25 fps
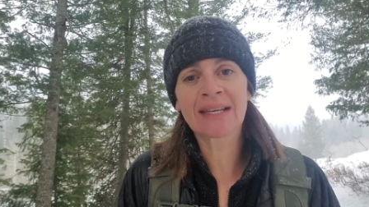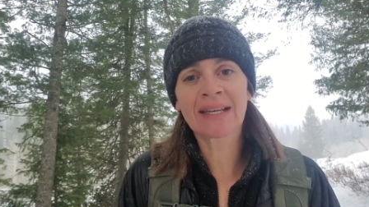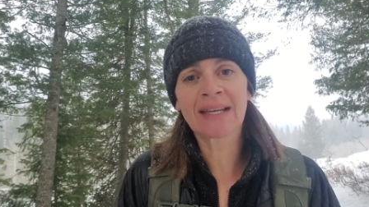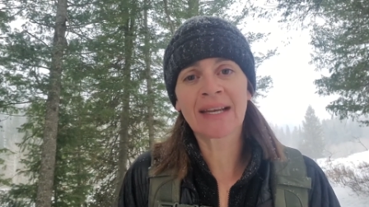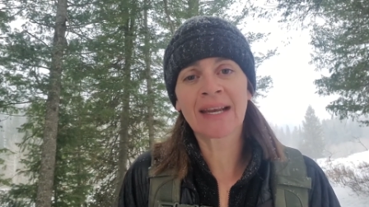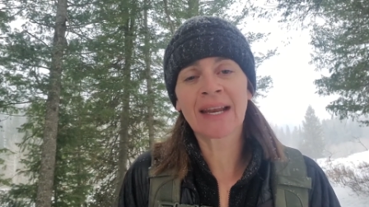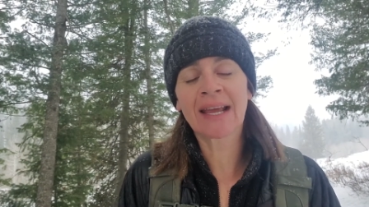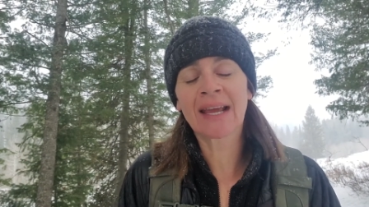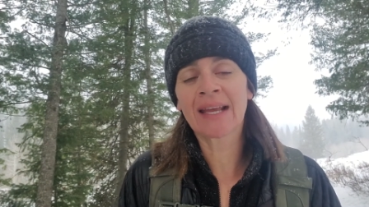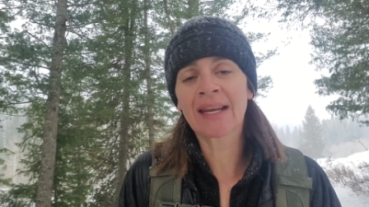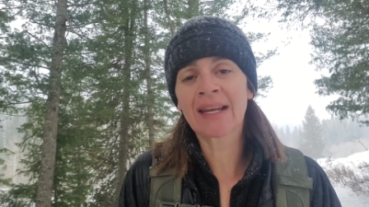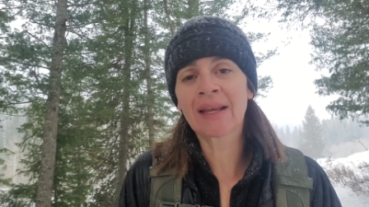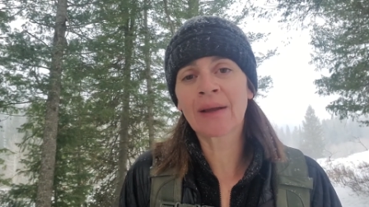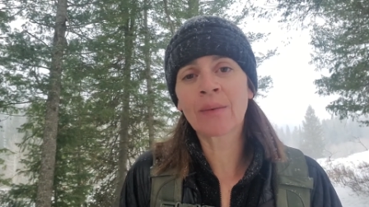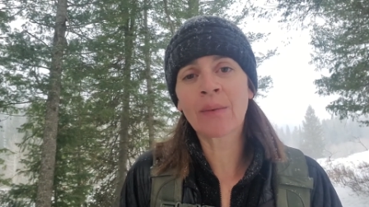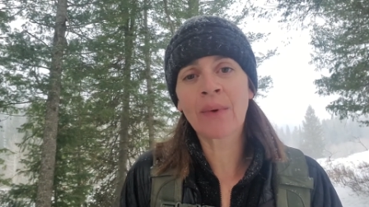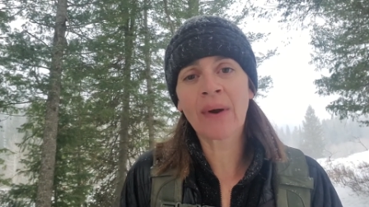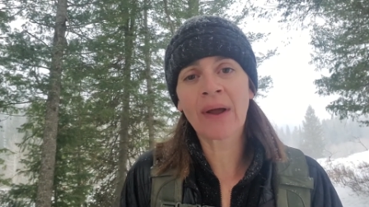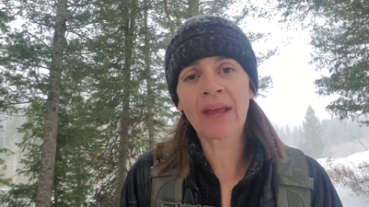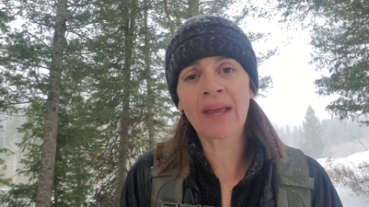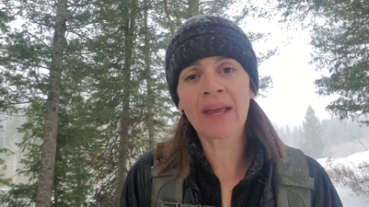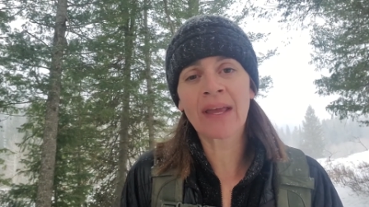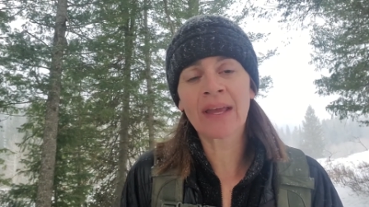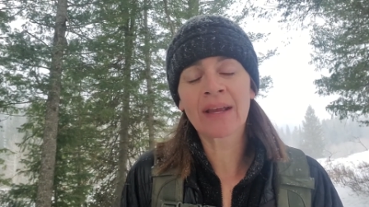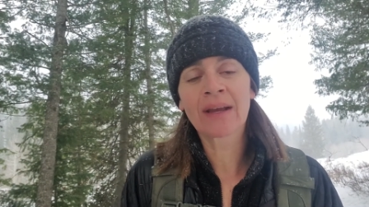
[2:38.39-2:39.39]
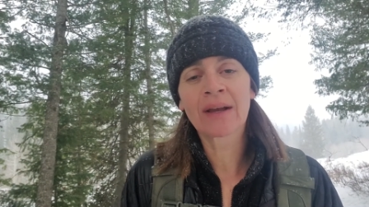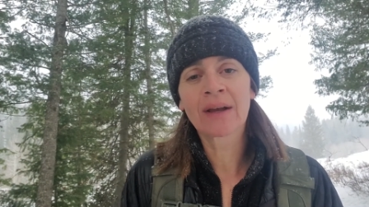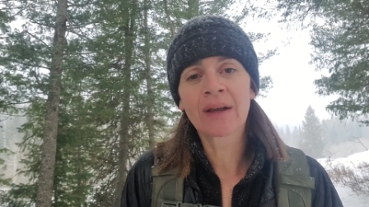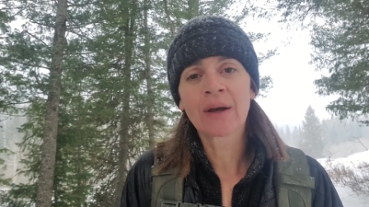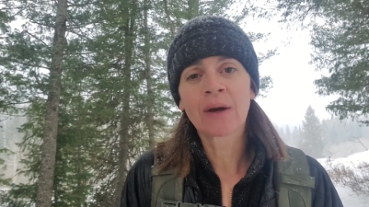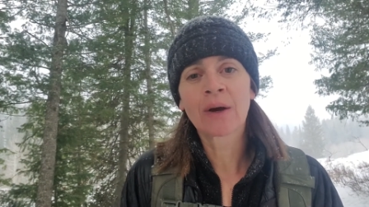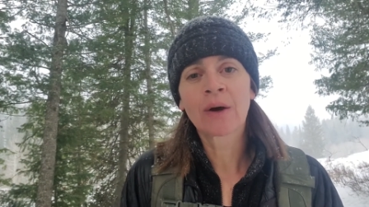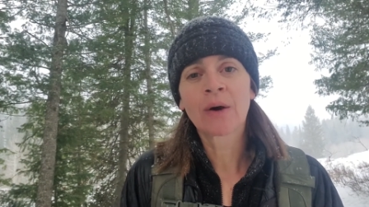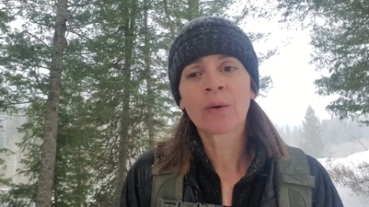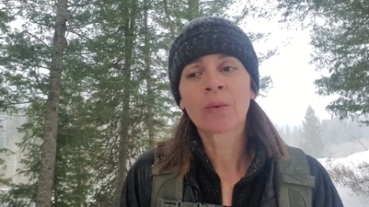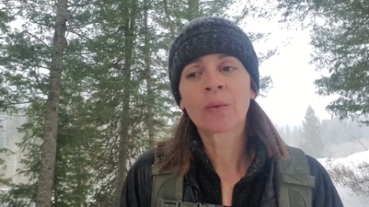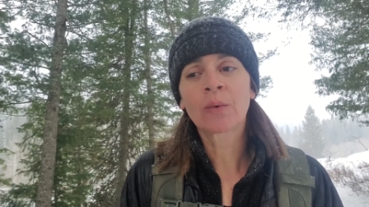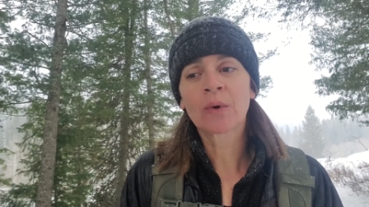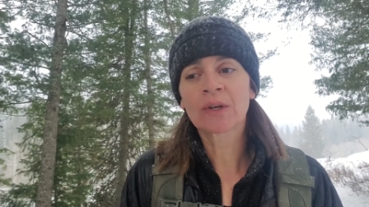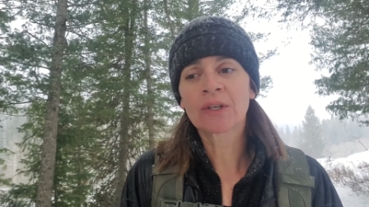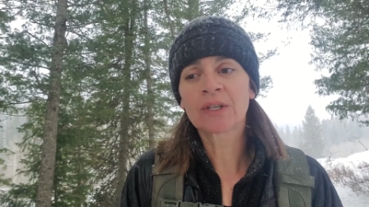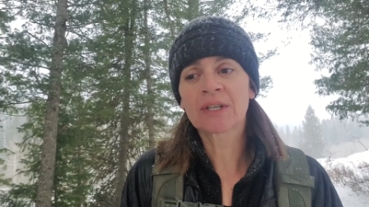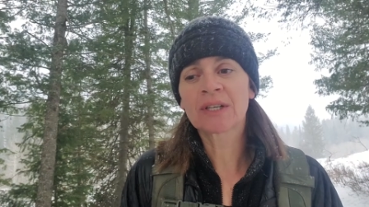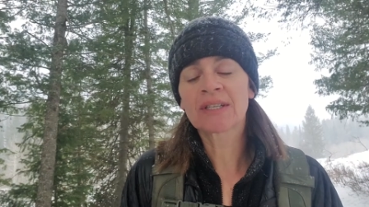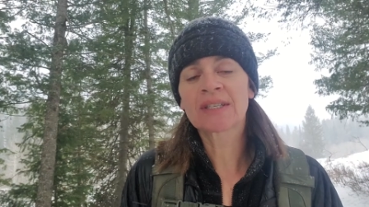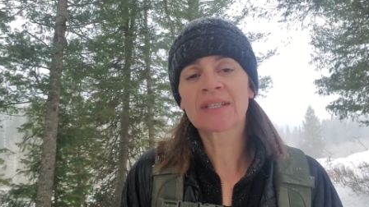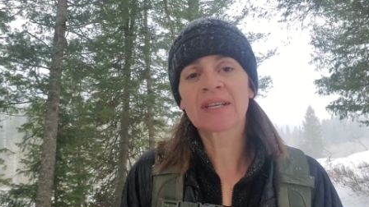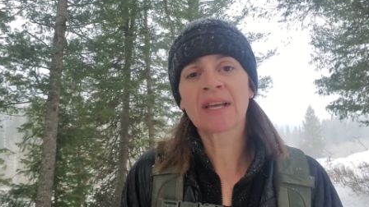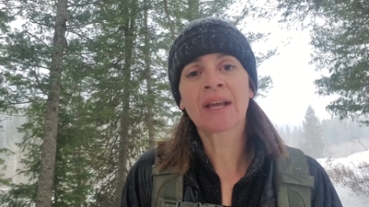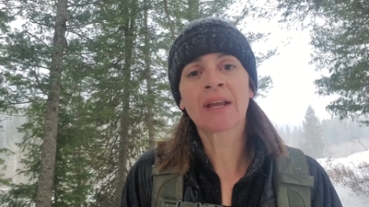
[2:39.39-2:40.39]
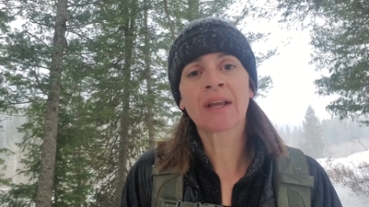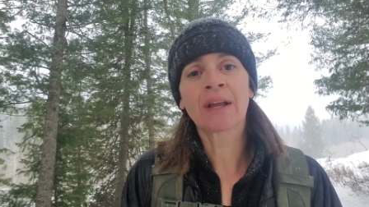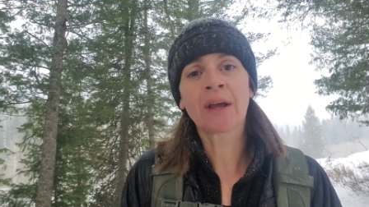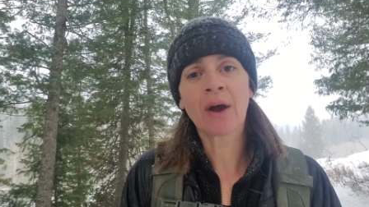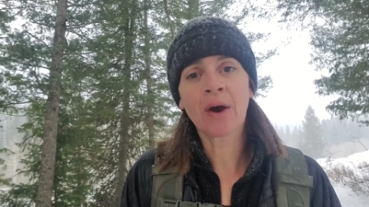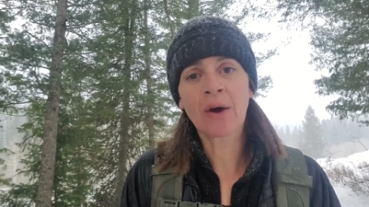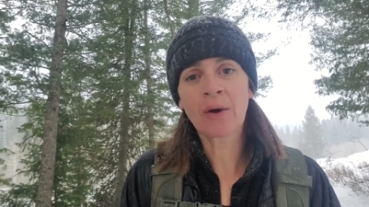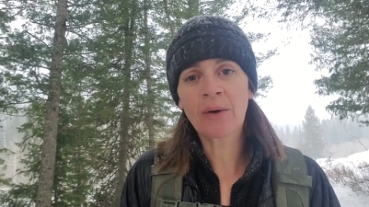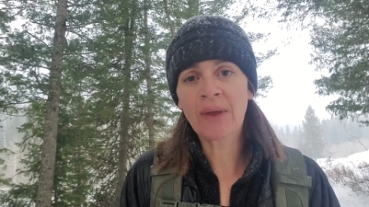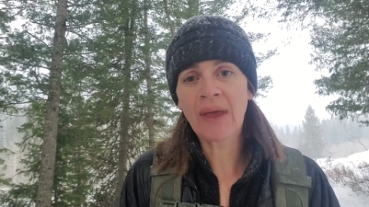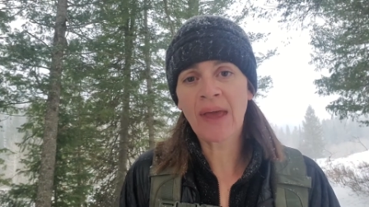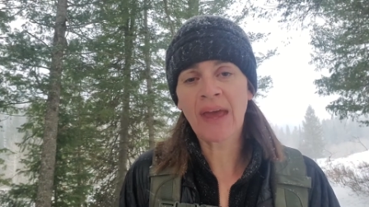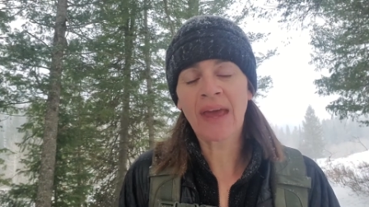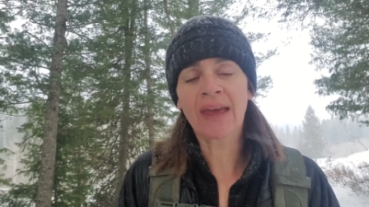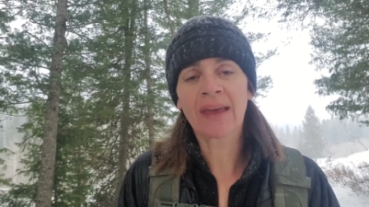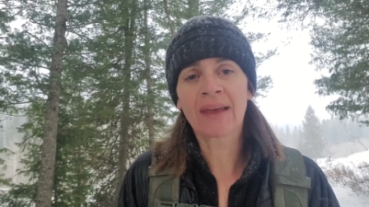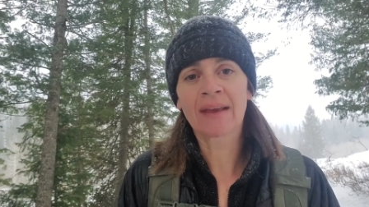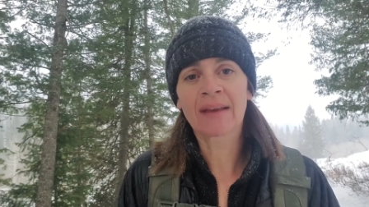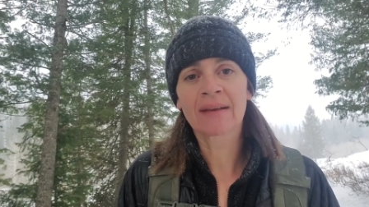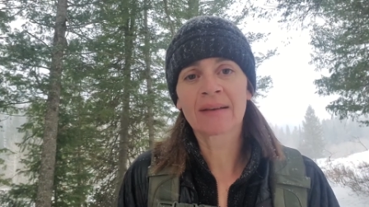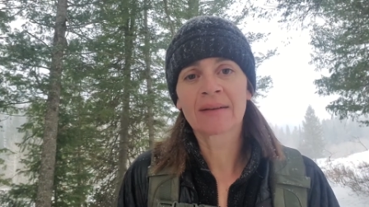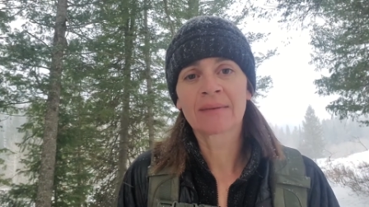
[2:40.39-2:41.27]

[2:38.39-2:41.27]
in any way we're just saying, okay,